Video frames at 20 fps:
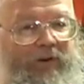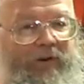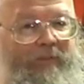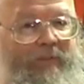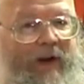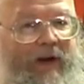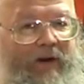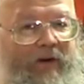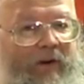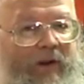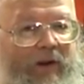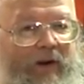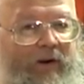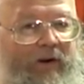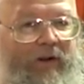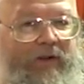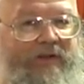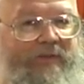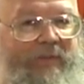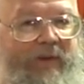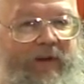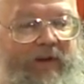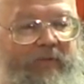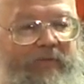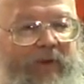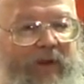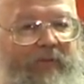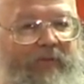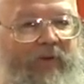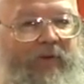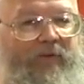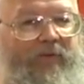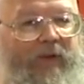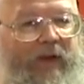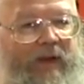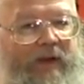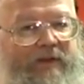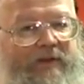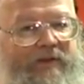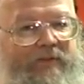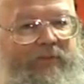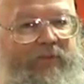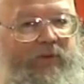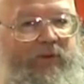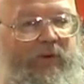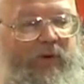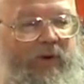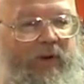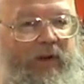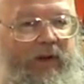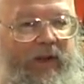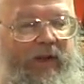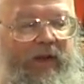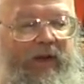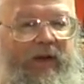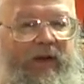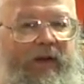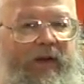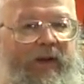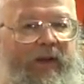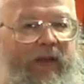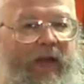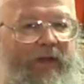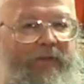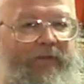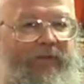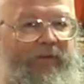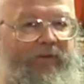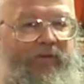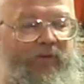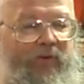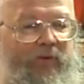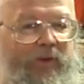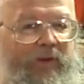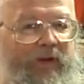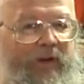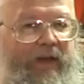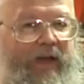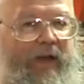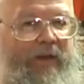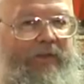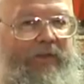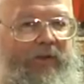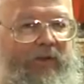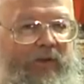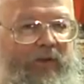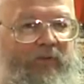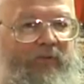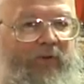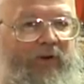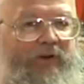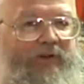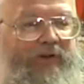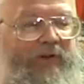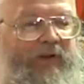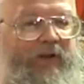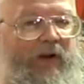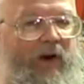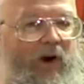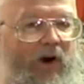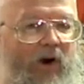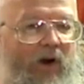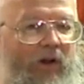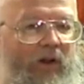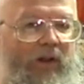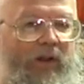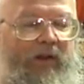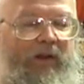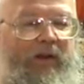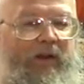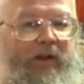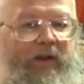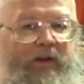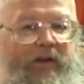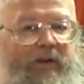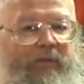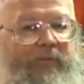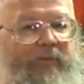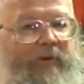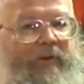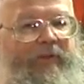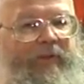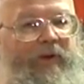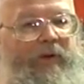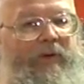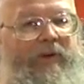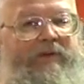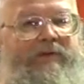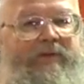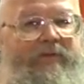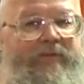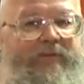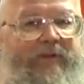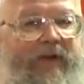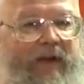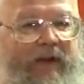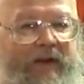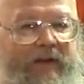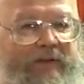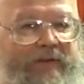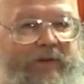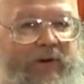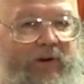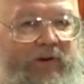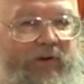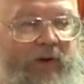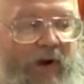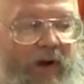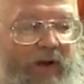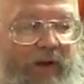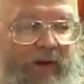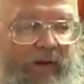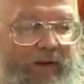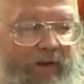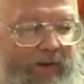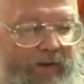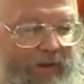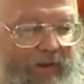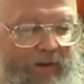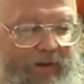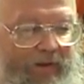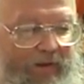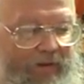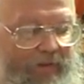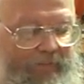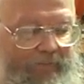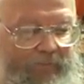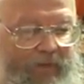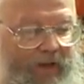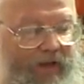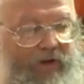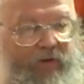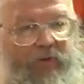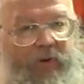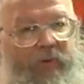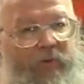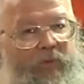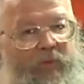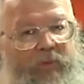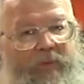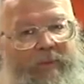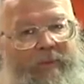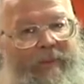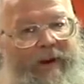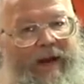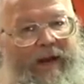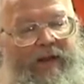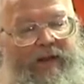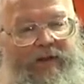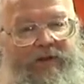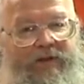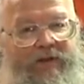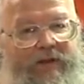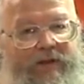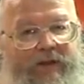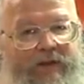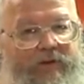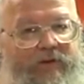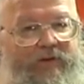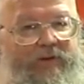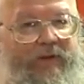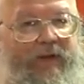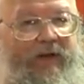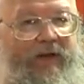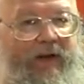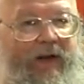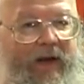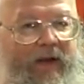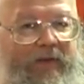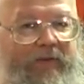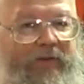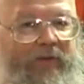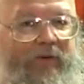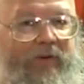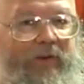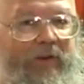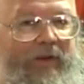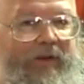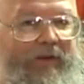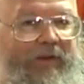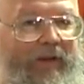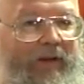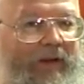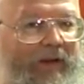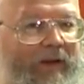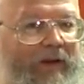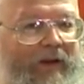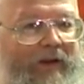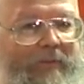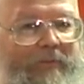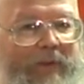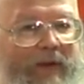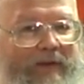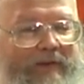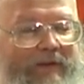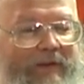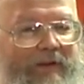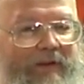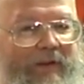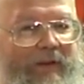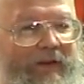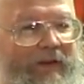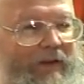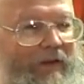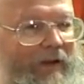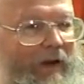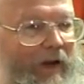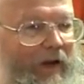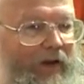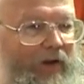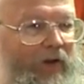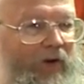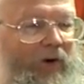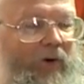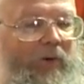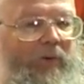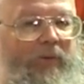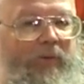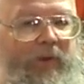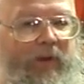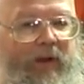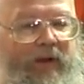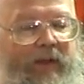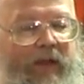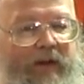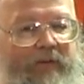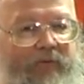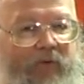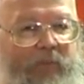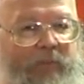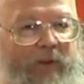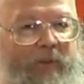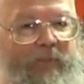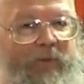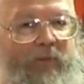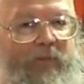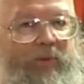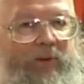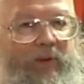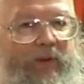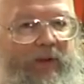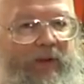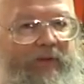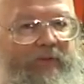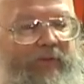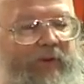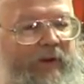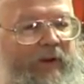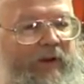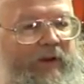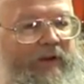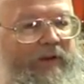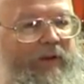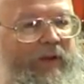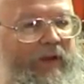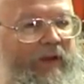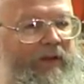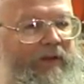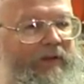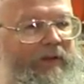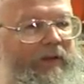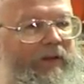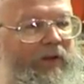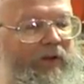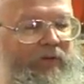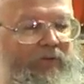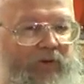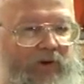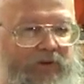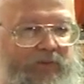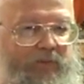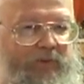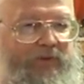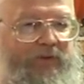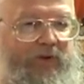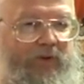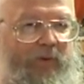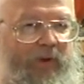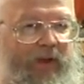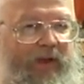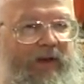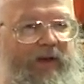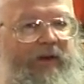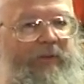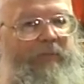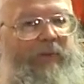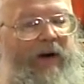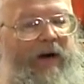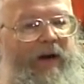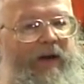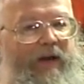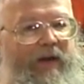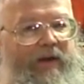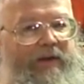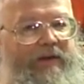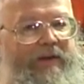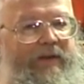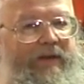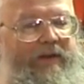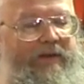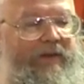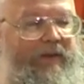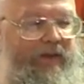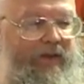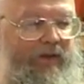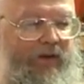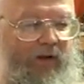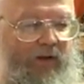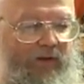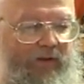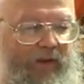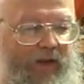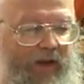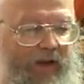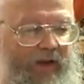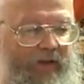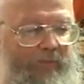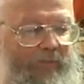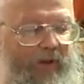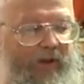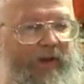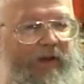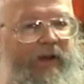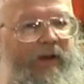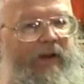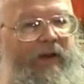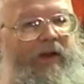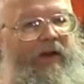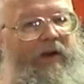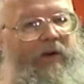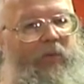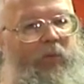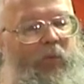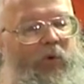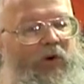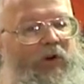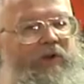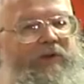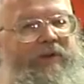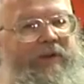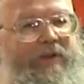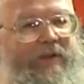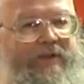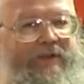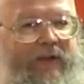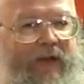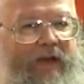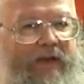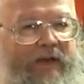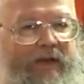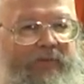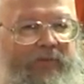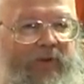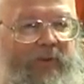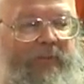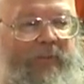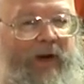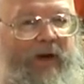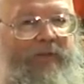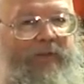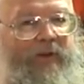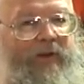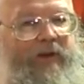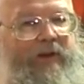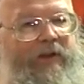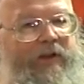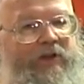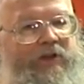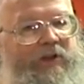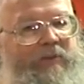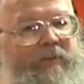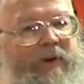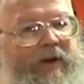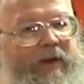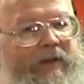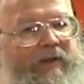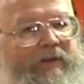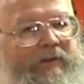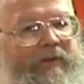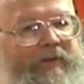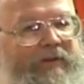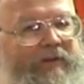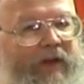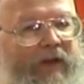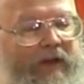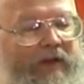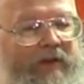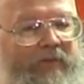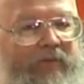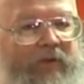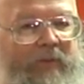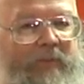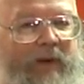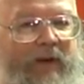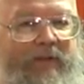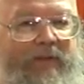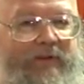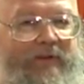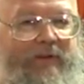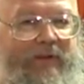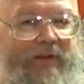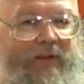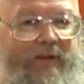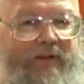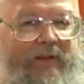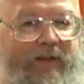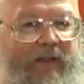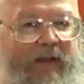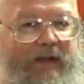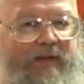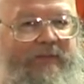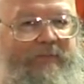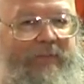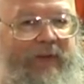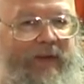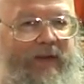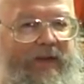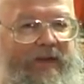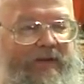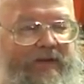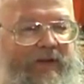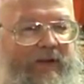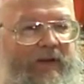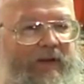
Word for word: the modern era has been in favor of science. If you go to any Catholic school, any Catholic university, all different theories of science are taught. Um, I agree with what my biology teacher said in high school. He said, basically, I know a lot of you people believe that the universe was created by a deity called God, but we're using the scientific method and teaching by scientific methods in this class means